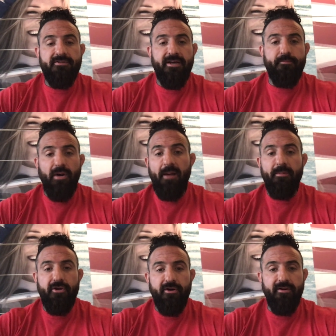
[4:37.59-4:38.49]
I
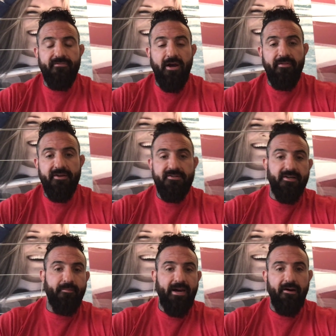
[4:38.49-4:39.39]
probably could have done this
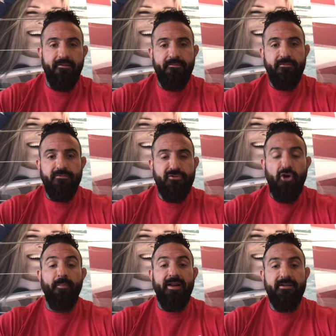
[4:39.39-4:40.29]
in about
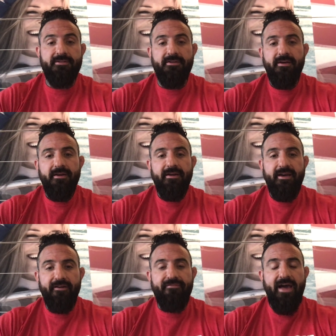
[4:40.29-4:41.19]
2 minutes,
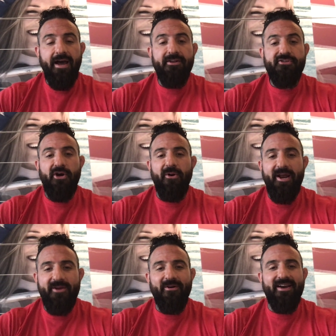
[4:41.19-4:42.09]
if that. So
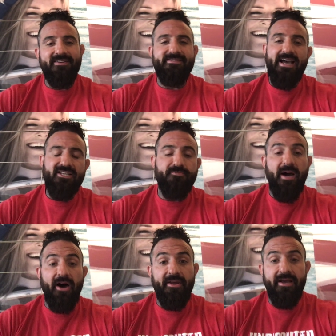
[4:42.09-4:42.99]
anyways, that's
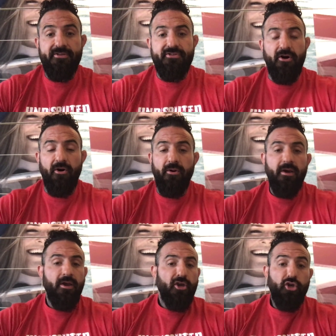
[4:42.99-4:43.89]
about it. So
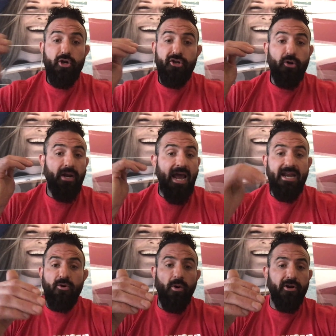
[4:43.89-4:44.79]
you could do it
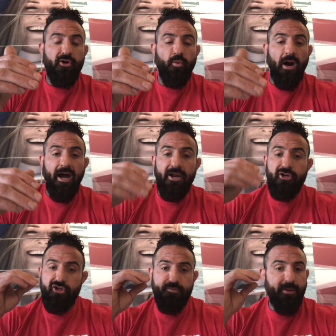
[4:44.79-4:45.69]
anywhere you want.
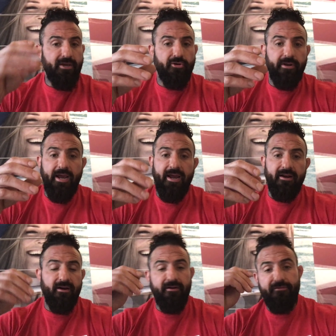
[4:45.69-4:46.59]
Just be
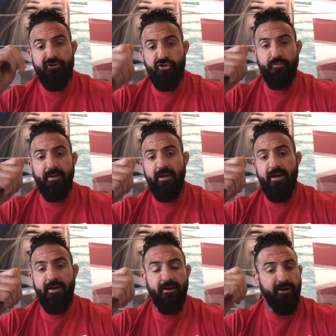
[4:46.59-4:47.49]
creative. Shoot
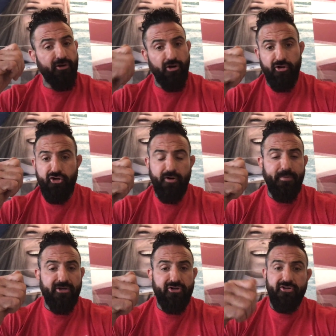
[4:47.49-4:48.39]
me shoot a
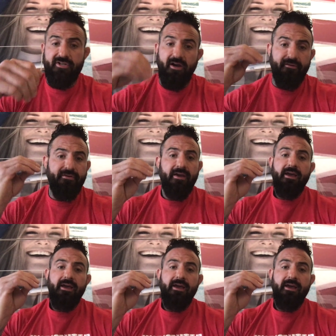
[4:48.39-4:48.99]
picture of yourself.